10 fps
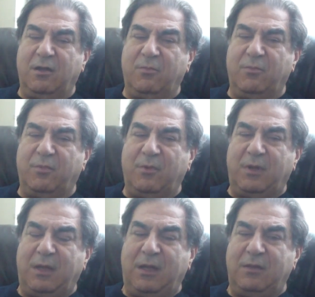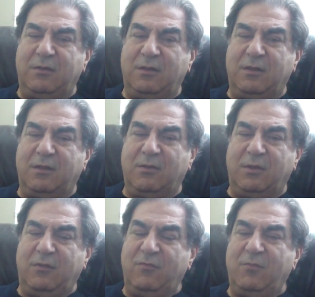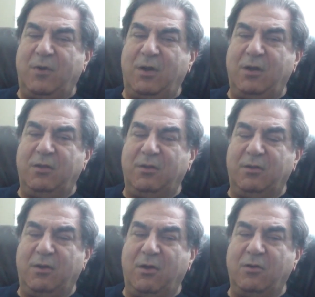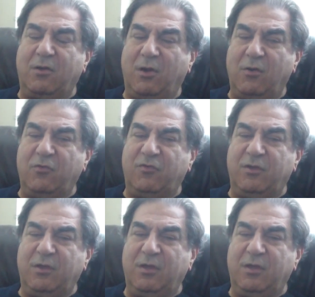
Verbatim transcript: and even my oncology,